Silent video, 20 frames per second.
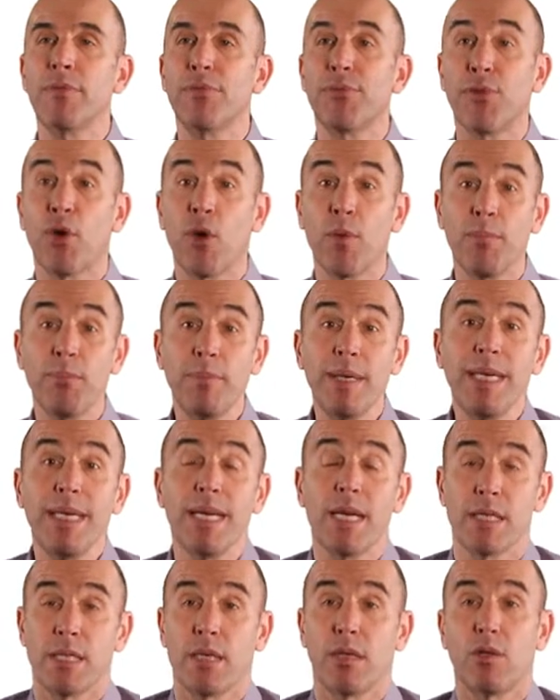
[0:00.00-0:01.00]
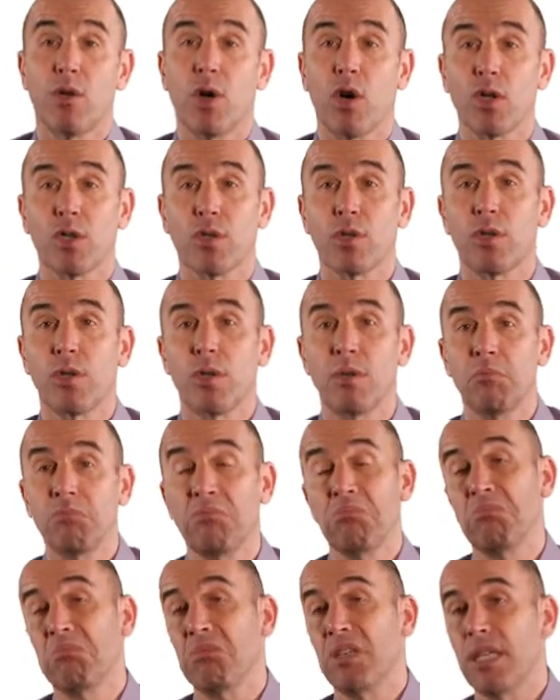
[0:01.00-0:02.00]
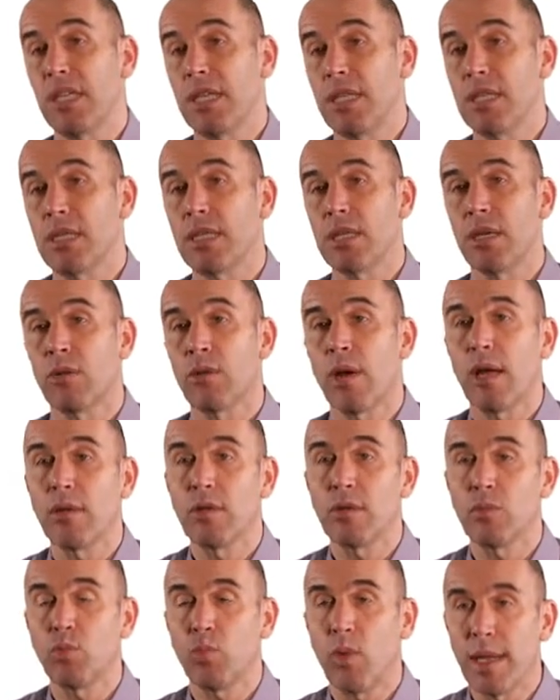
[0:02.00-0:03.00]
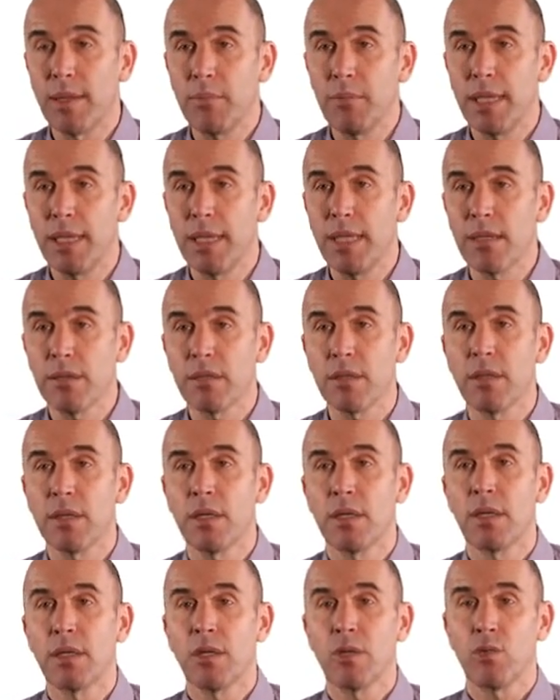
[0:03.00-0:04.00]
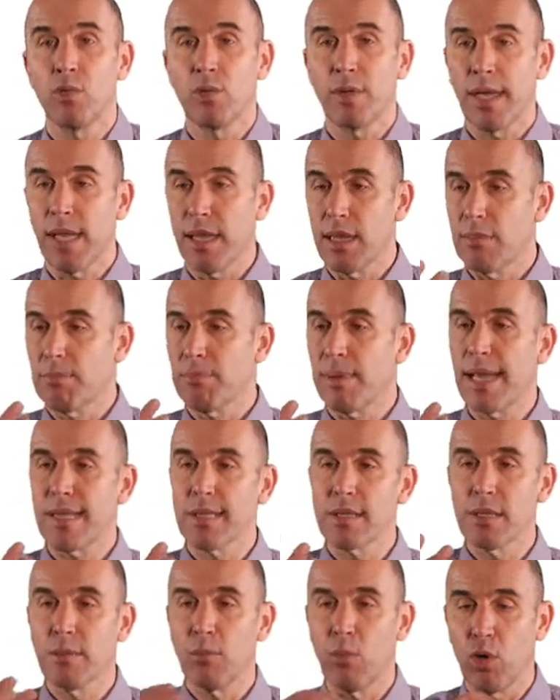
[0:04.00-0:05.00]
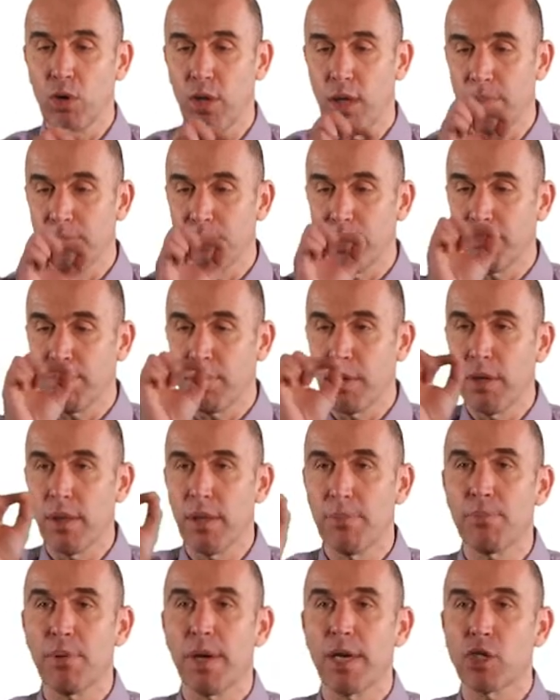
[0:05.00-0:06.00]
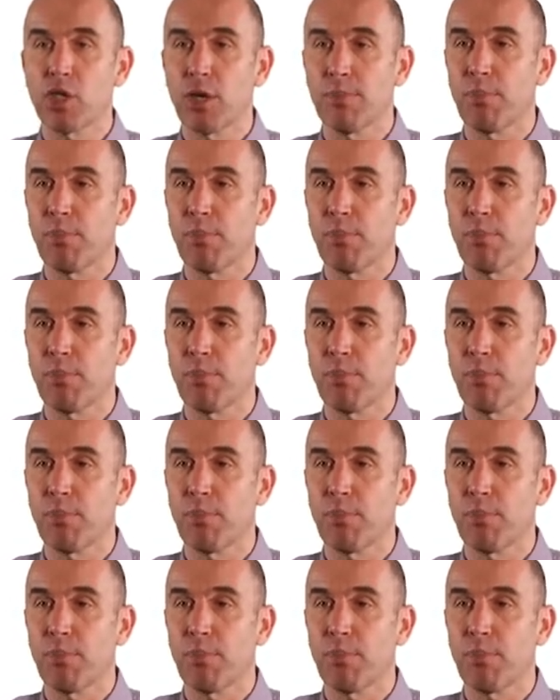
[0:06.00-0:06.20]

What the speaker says: for me as a doctor, is around 1 minute to take the plaster model, prepare the pressure